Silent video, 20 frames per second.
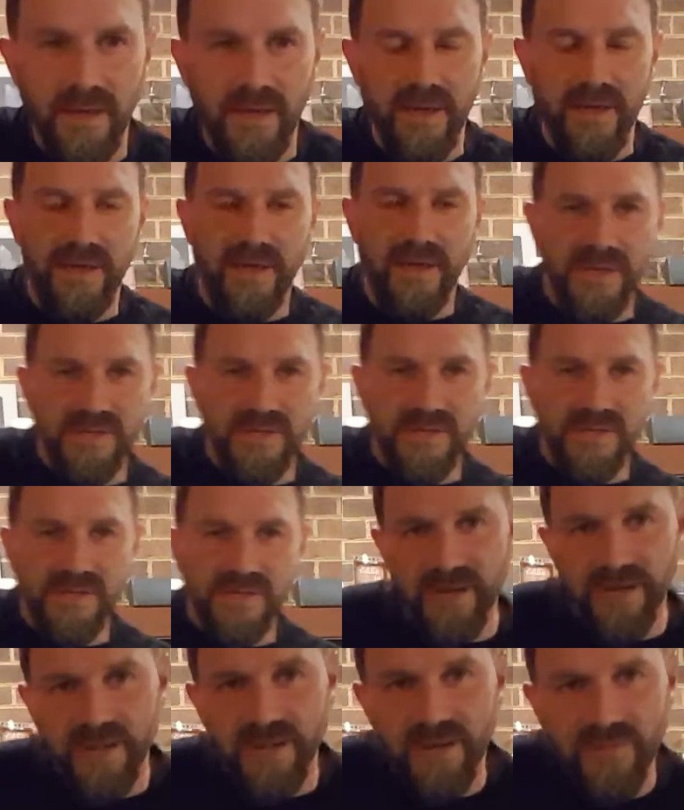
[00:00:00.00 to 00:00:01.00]
Hey guys,
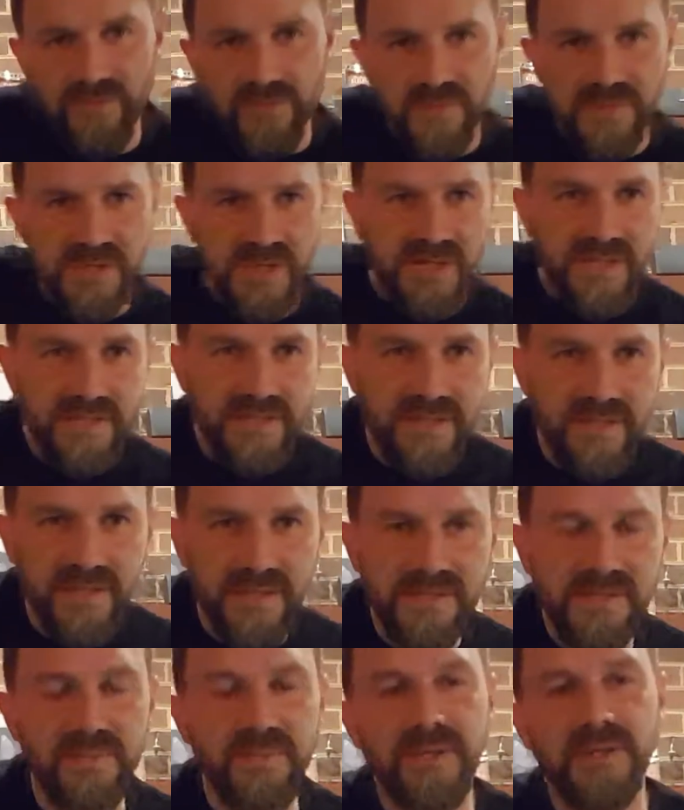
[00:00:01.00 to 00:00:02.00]
John again from Johnston
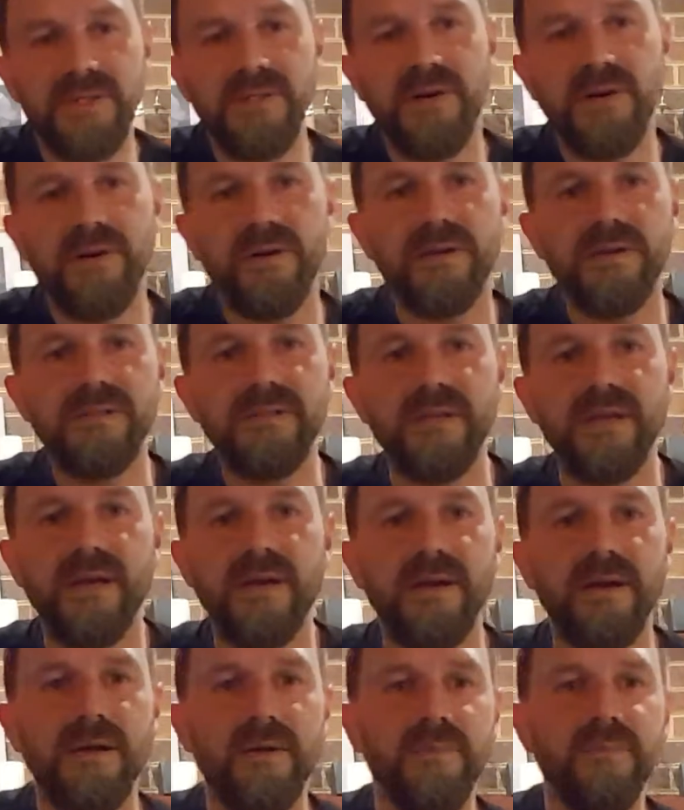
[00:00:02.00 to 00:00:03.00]
Custom Guitars,
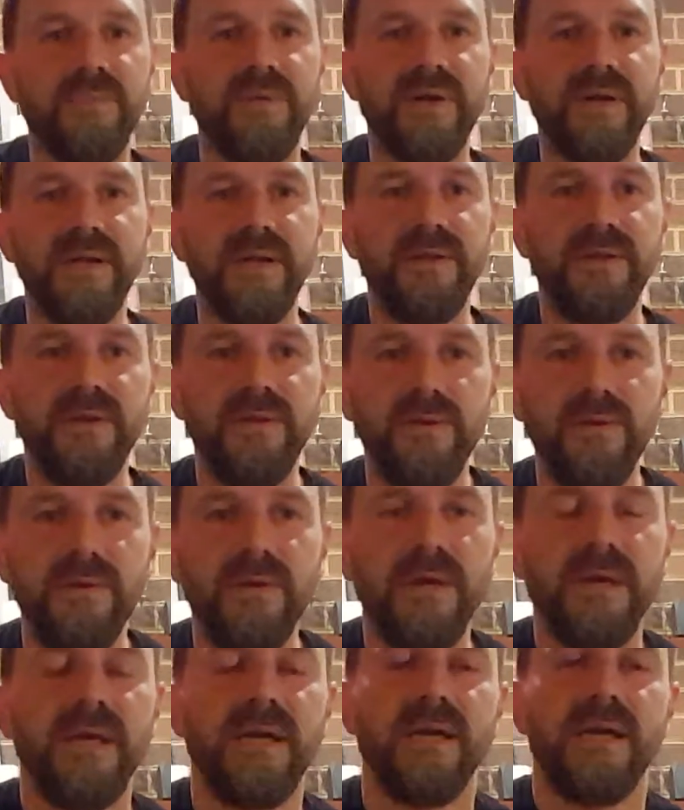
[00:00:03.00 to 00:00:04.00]
bringing you
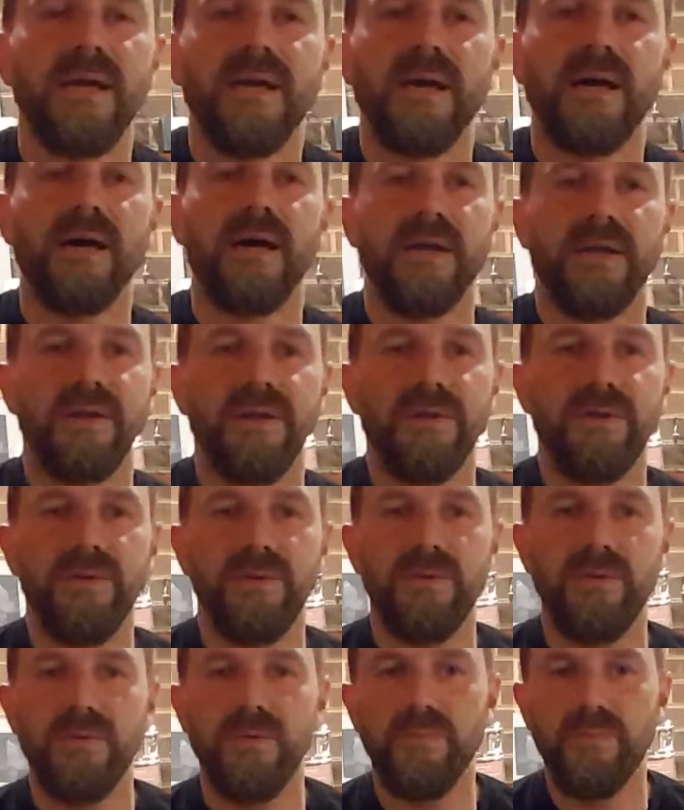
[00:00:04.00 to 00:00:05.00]
a
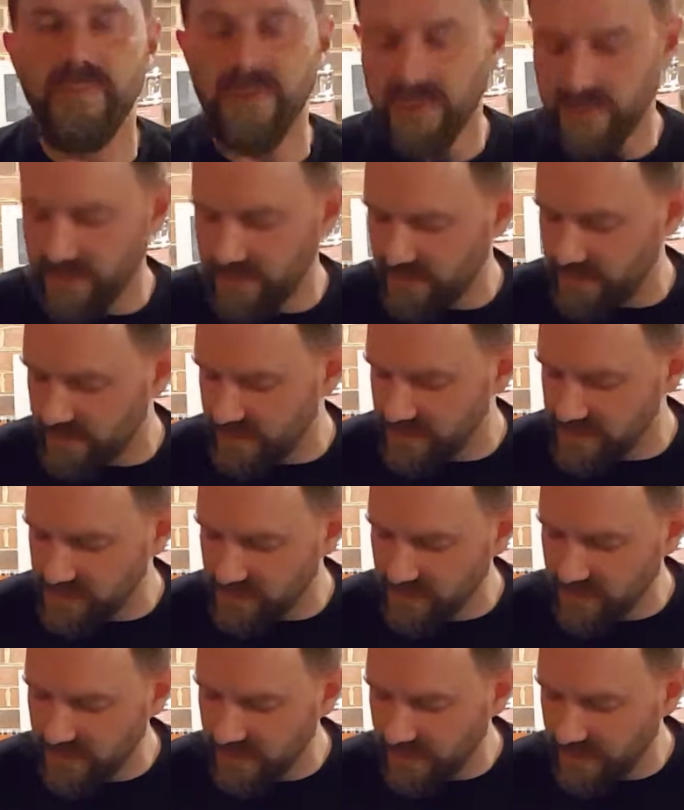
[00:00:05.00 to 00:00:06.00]
new build. This
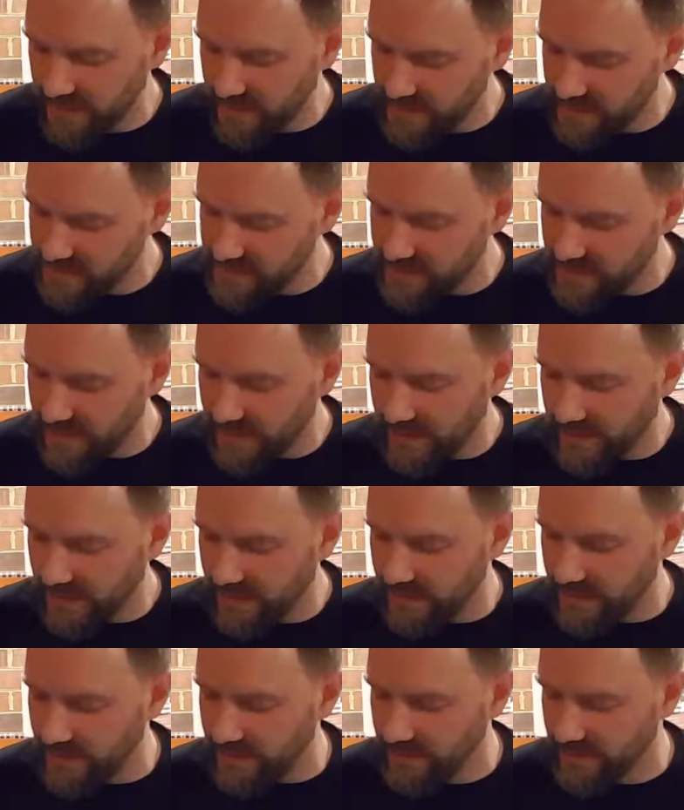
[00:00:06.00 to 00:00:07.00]
one is
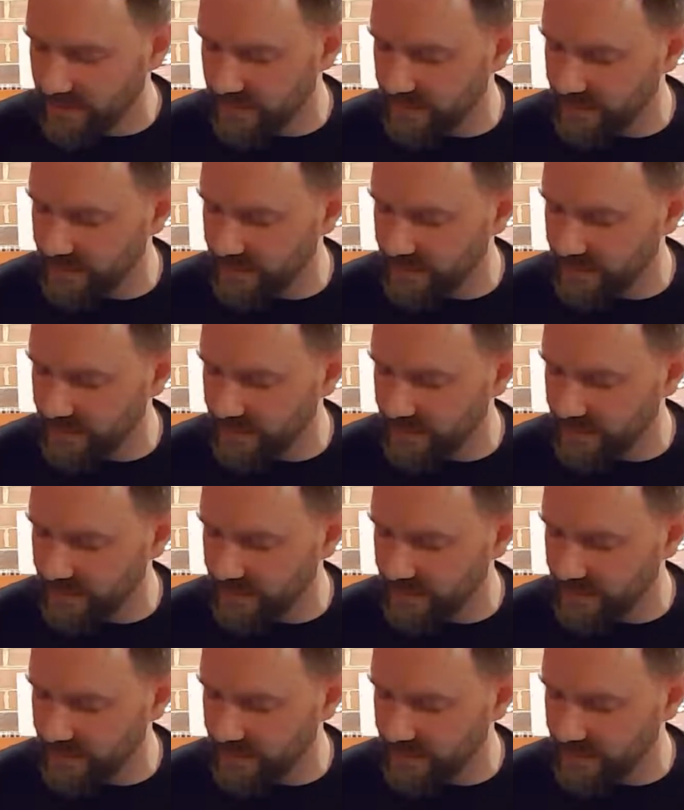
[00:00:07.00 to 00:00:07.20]
a